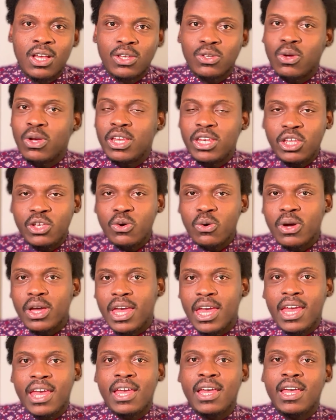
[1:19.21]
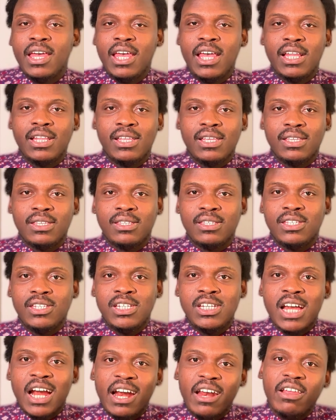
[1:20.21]
So in the UK, it is
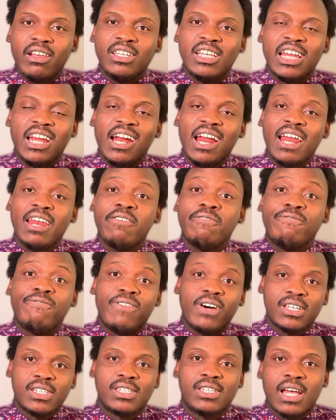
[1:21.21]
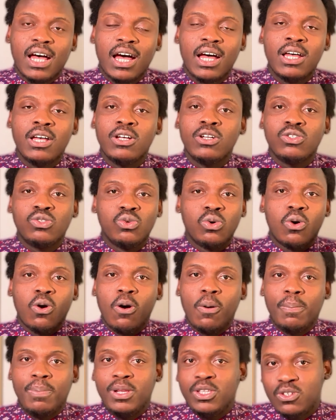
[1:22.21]
generally faster to
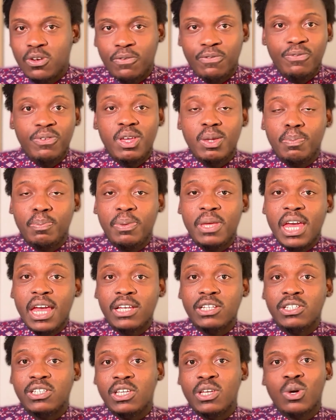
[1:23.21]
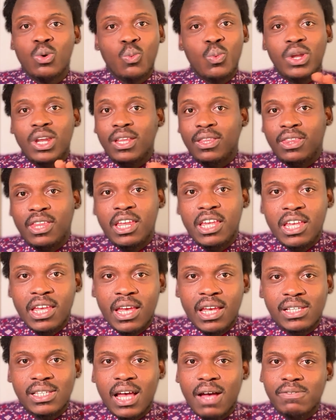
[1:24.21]
complete your PhD within 3 years.